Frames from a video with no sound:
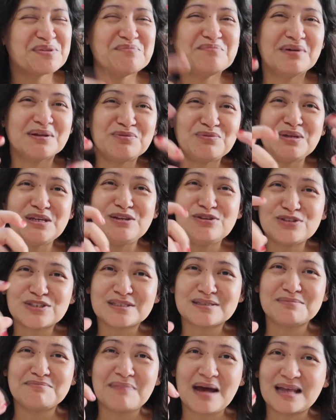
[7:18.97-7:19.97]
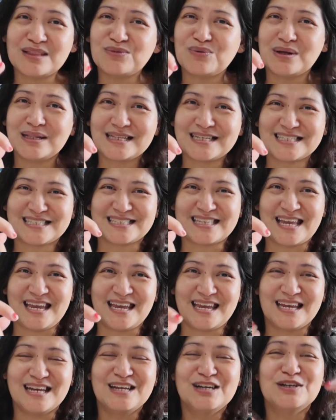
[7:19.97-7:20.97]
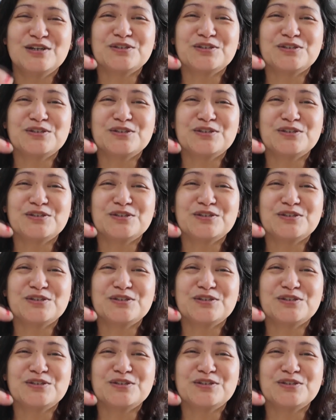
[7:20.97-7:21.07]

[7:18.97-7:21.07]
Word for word: But we used manual kasi.